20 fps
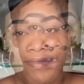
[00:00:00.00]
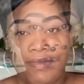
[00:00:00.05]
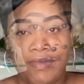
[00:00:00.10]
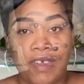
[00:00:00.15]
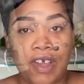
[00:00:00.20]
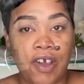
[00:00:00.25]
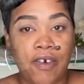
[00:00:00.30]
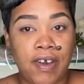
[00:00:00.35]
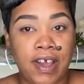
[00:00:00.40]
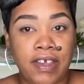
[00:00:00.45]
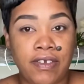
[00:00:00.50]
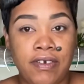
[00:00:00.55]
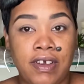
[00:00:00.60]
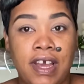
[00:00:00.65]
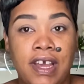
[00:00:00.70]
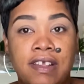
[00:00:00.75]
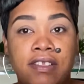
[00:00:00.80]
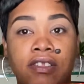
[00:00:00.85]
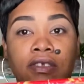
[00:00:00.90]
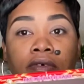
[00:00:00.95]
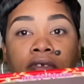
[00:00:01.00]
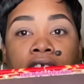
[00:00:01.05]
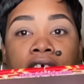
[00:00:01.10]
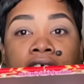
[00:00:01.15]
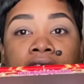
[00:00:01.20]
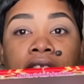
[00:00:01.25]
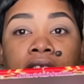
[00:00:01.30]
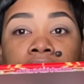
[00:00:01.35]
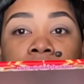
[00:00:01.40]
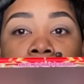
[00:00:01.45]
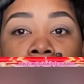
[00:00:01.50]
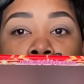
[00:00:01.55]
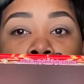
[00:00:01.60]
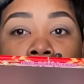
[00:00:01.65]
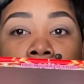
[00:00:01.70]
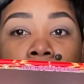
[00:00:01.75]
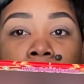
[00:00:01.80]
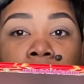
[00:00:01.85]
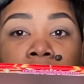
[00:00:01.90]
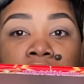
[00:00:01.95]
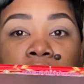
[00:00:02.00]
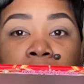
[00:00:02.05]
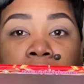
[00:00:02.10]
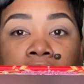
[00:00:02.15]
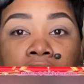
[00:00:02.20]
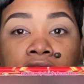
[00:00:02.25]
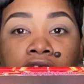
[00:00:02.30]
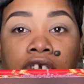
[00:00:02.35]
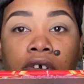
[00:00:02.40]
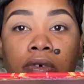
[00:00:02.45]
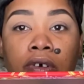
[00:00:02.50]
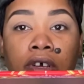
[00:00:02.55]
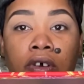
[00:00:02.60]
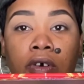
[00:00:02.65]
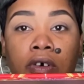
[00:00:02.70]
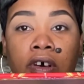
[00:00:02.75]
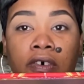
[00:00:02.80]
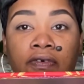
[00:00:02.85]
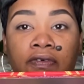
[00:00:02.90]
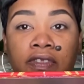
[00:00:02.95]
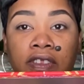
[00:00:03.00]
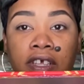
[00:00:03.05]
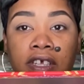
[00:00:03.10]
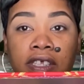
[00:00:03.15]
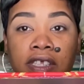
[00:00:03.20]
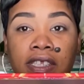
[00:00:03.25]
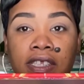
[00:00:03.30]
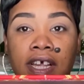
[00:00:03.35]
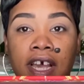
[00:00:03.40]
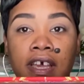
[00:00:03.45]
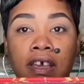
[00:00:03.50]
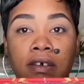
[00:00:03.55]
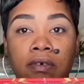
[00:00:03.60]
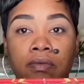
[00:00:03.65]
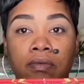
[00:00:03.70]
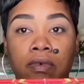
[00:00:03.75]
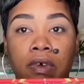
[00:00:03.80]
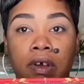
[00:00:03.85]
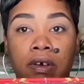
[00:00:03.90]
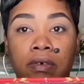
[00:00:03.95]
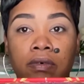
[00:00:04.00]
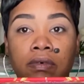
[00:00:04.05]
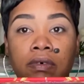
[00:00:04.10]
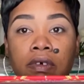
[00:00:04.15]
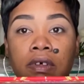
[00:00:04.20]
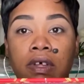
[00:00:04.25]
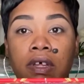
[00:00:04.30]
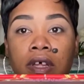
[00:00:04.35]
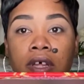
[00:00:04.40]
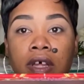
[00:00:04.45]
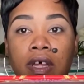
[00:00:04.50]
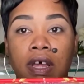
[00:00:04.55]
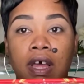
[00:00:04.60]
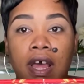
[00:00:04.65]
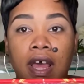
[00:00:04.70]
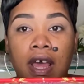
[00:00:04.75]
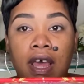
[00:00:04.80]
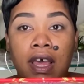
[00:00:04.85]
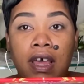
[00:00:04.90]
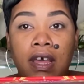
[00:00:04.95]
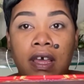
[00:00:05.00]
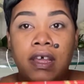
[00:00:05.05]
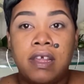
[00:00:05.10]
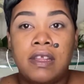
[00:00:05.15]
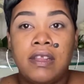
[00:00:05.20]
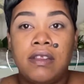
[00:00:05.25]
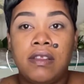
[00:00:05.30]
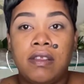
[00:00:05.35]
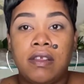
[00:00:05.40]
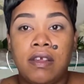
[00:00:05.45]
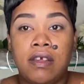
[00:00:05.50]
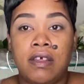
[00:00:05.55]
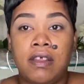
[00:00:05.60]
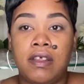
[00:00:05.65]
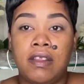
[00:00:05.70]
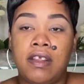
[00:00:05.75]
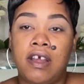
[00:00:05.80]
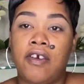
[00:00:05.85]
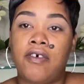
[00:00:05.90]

All right, you guys, so next I'm going to be showing off the second row, and I